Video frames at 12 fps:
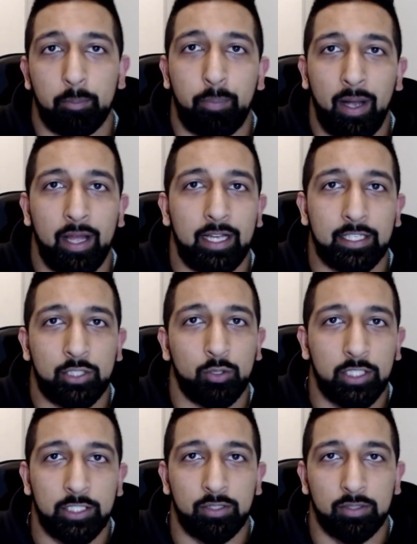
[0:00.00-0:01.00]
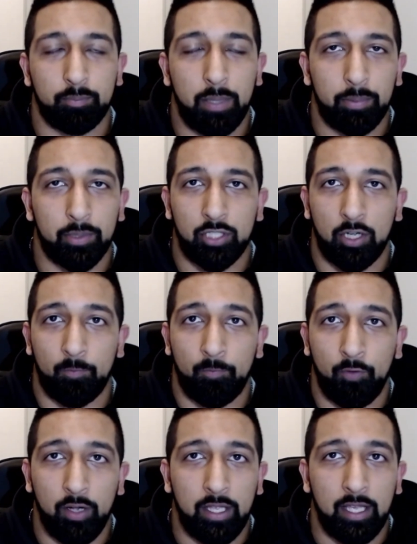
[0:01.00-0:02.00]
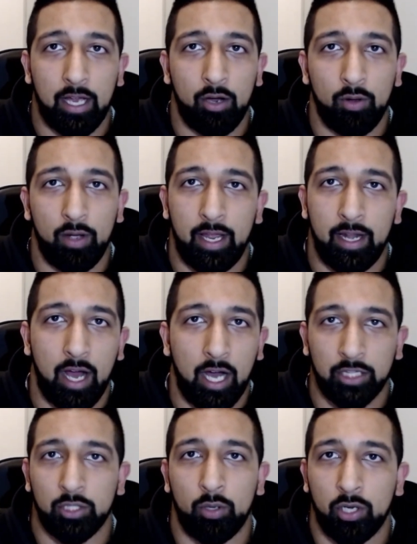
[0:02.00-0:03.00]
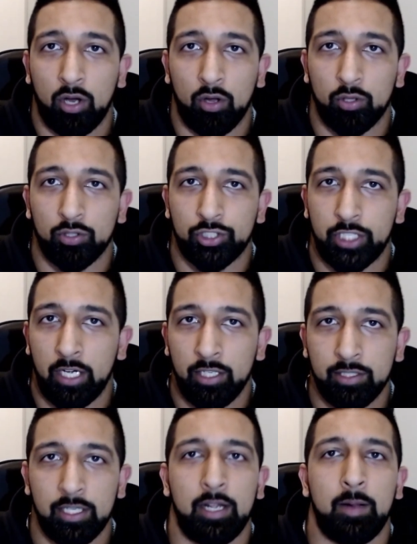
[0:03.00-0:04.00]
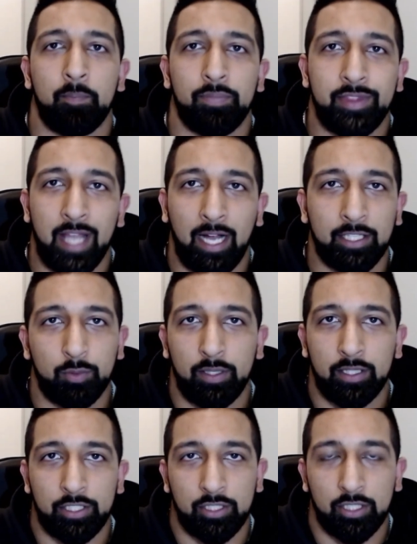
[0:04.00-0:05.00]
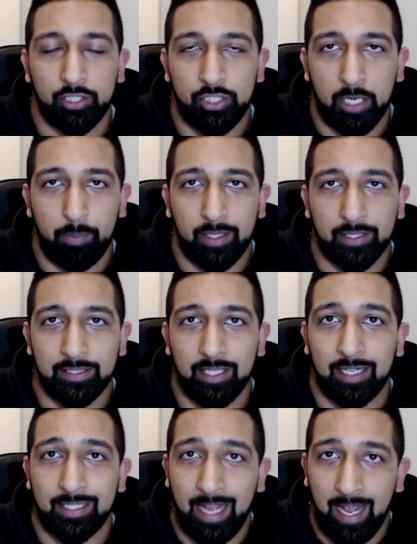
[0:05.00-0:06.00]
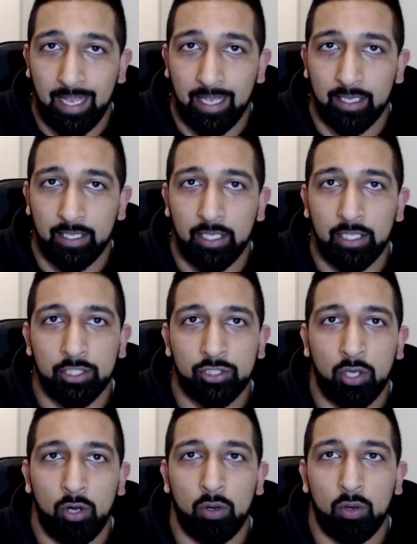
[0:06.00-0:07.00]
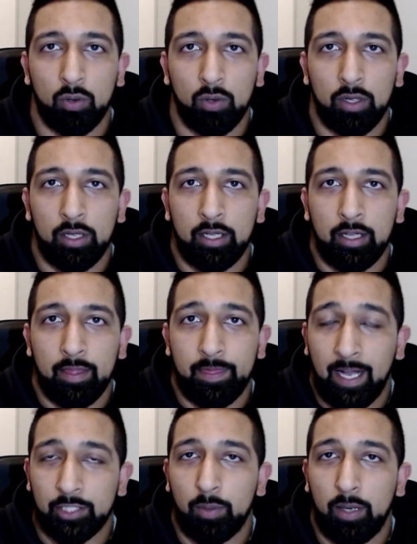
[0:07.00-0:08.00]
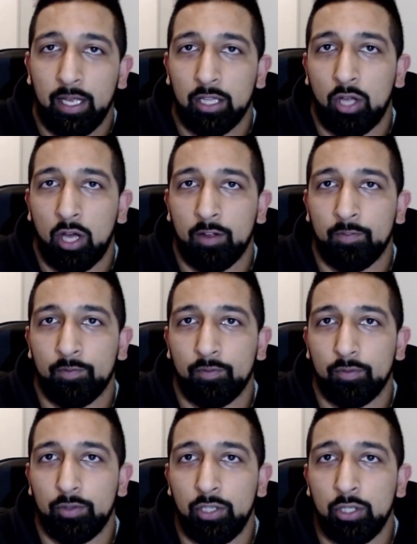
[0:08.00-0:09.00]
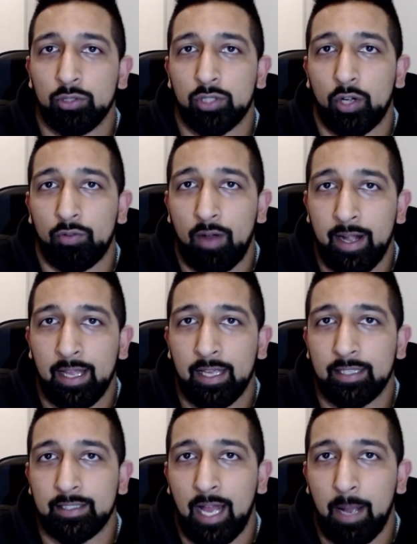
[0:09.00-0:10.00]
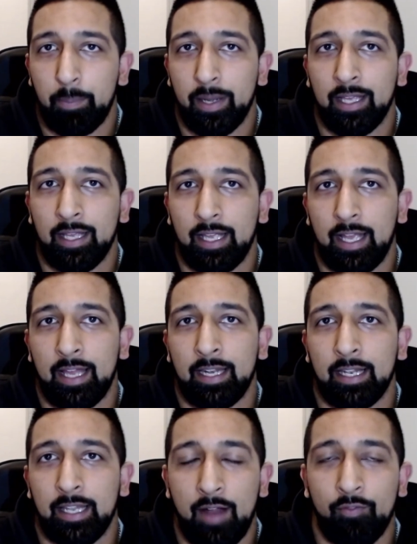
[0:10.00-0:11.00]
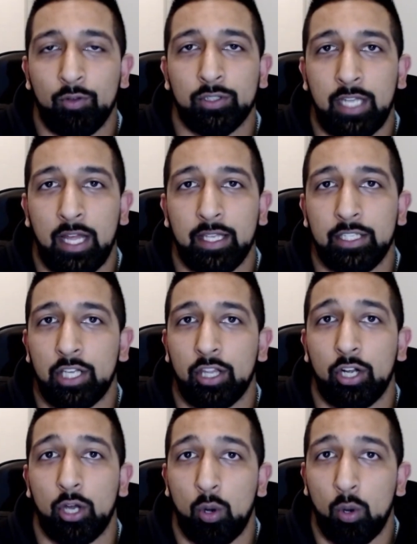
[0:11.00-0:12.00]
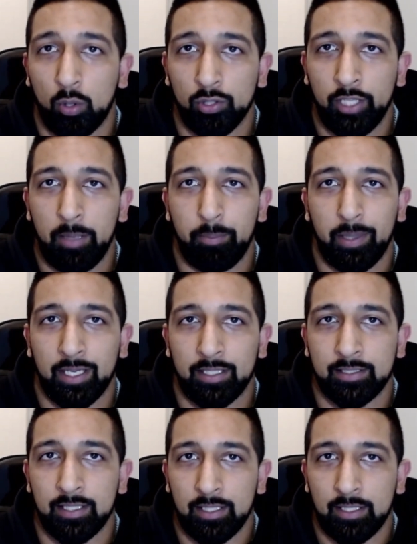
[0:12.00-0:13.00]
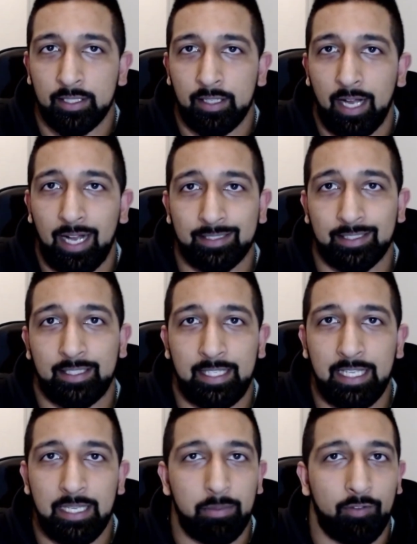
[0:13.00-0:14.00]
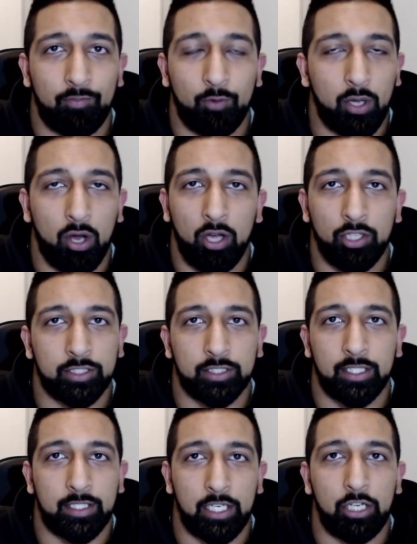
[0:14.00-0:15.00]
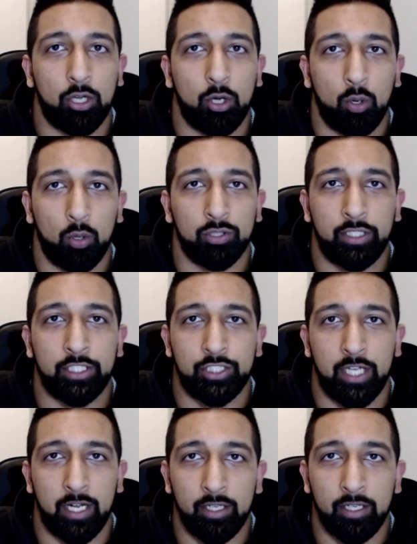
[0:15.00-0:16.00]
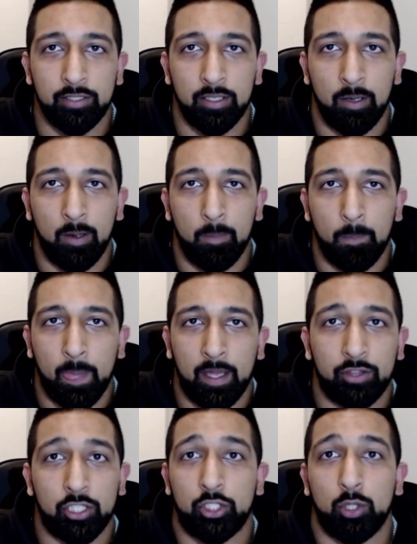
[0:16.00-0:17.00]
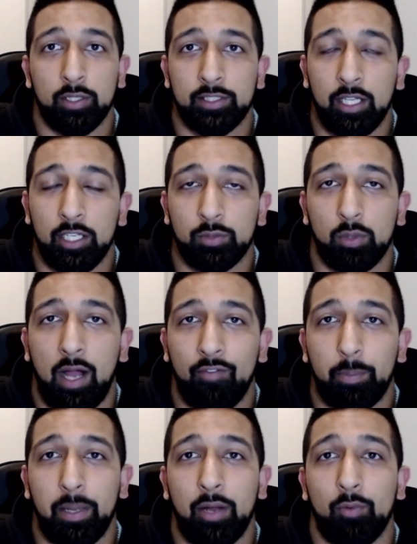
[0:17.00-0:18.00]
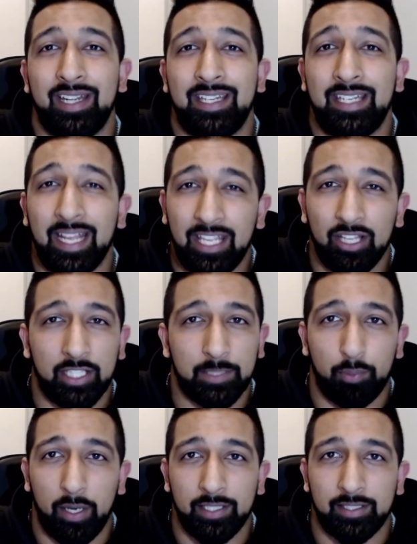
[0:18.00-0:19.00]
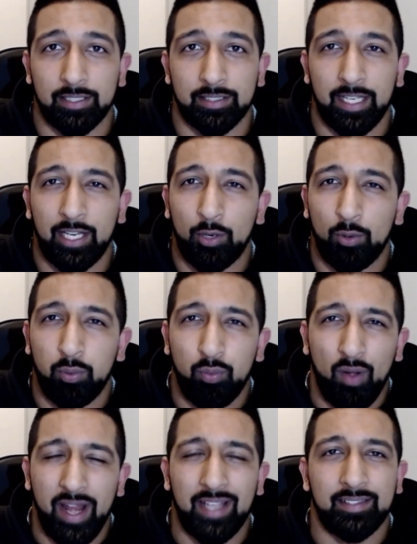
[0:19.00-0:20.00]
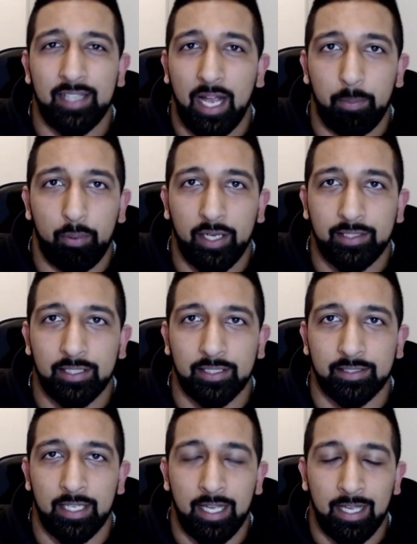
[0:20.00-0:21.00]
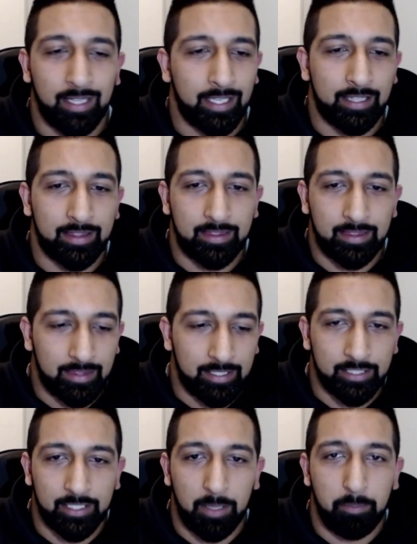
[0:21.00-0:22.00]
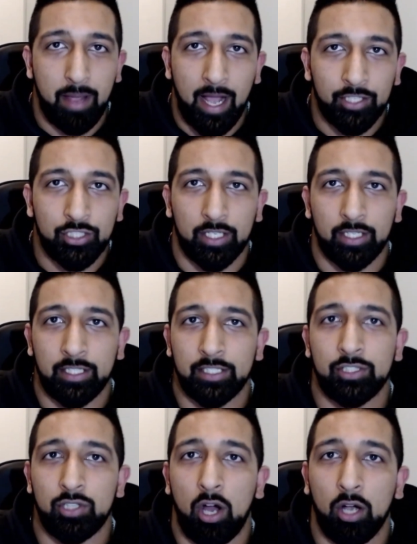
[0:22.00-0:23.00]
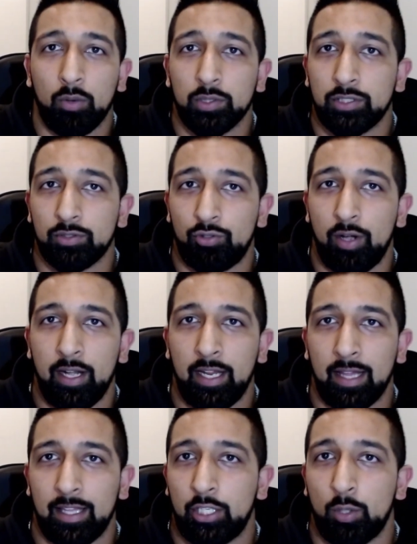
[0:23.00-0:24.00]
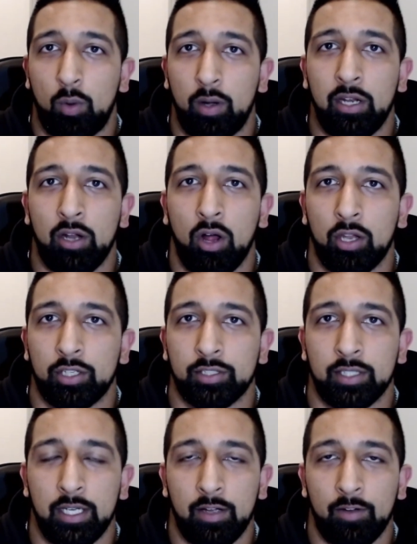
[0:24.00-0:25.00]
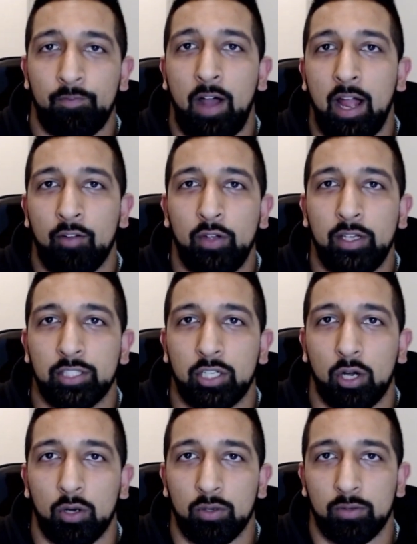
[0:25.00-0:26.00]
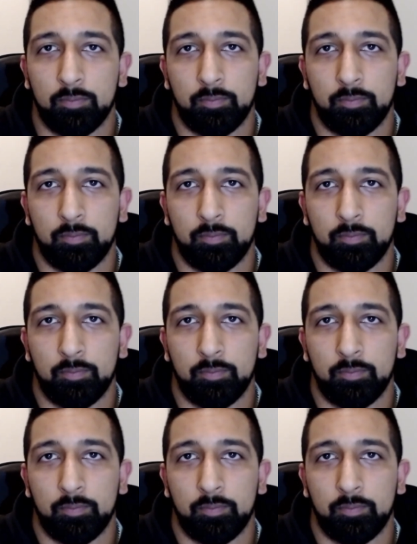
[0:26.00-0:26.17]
But as soon as people start freaking out and unloading all those shares, that's when the share price is going to tank. So that's why a lot of news on Reddit is happening and everyone's telling each other to hold it, because as a team, if we all just continue to hold these shares, the short sellers will have to pay ridiculous prices, like crazy high prices. Like, just imagine, this stock was trading at like $20 5 weeks ago.